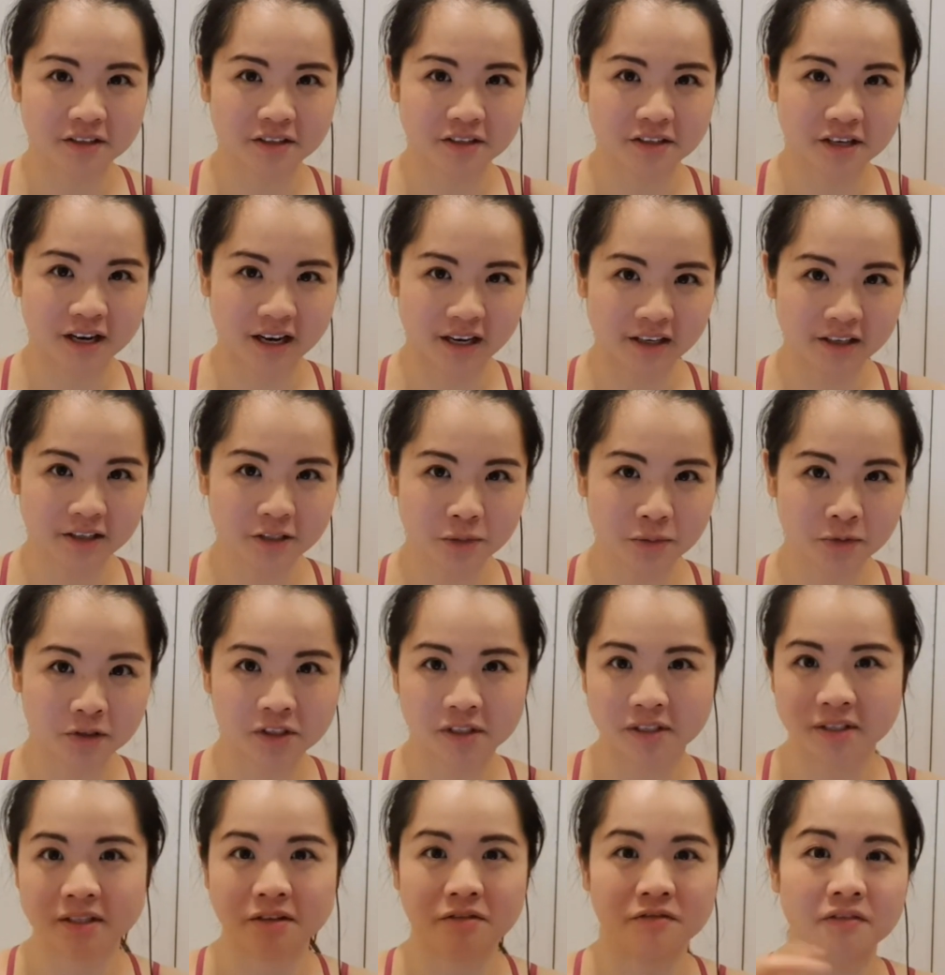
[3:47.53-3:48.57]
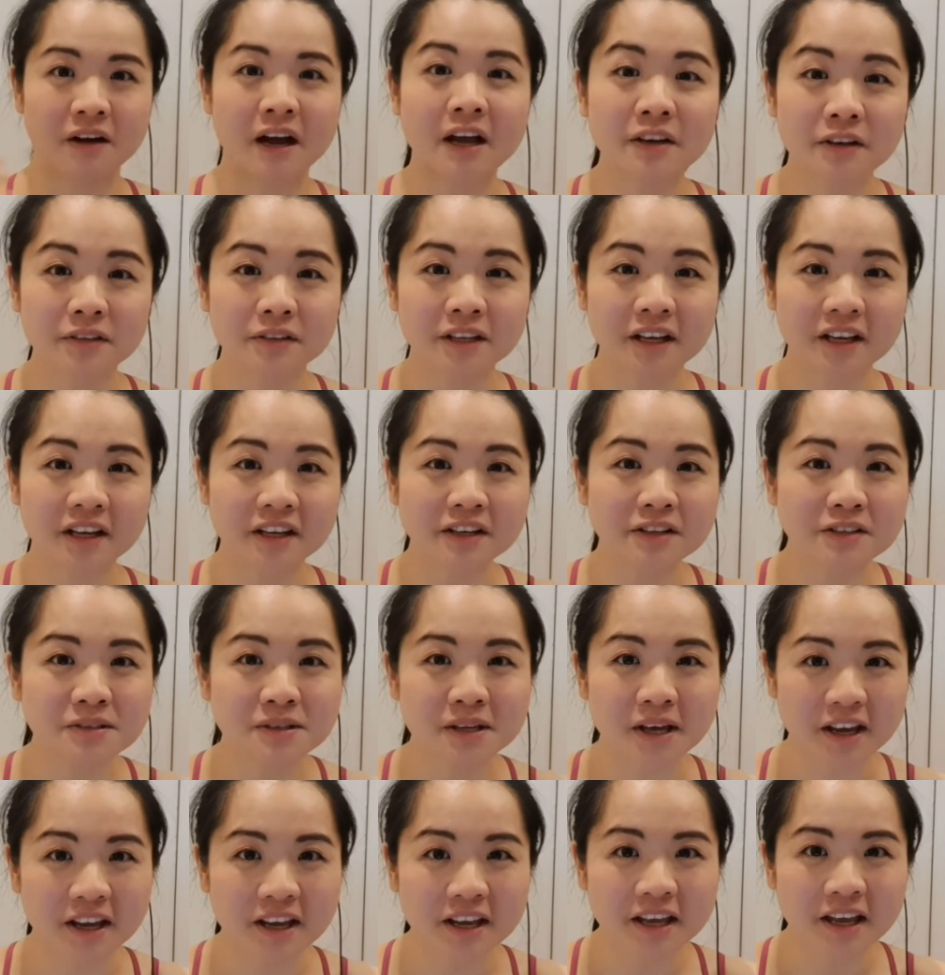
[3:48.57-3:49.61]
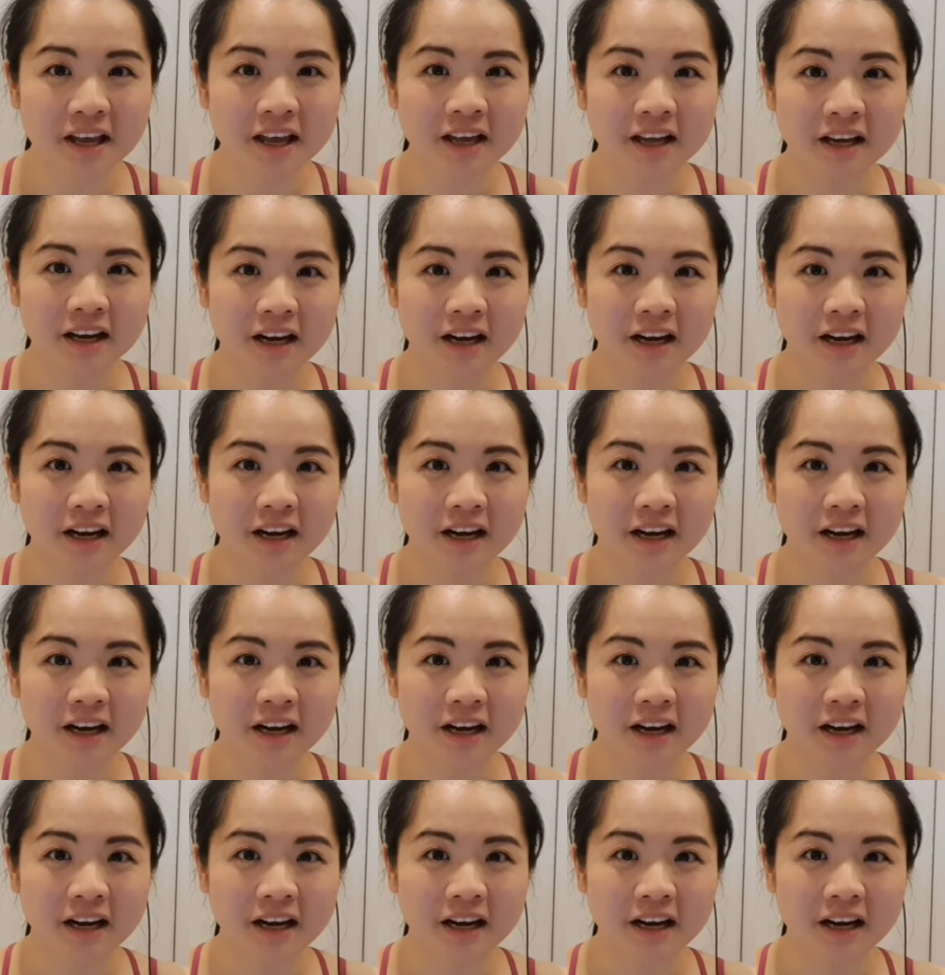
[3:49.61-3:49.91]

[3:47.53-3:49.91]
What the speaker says: challenge, which is the final day today,